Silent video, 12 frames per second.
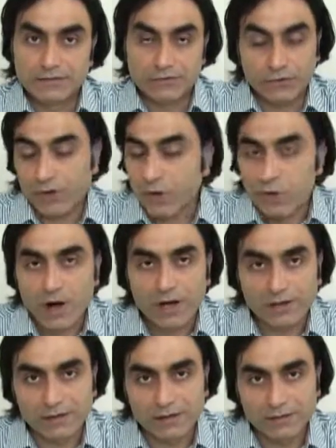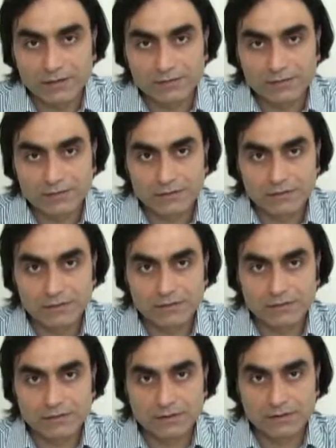for a while,
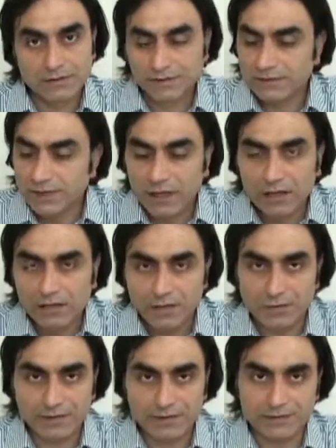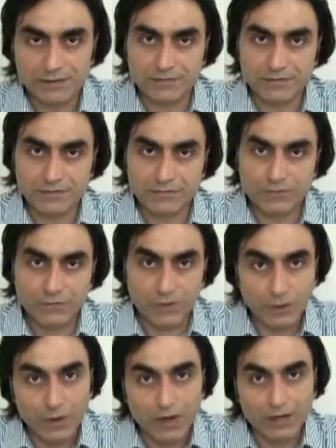not unlimited,
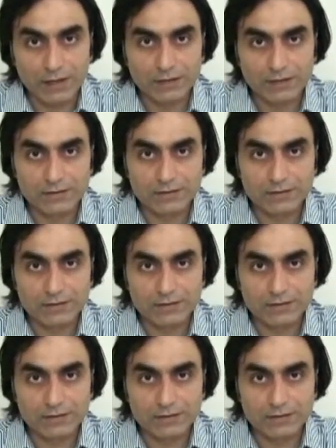for a while.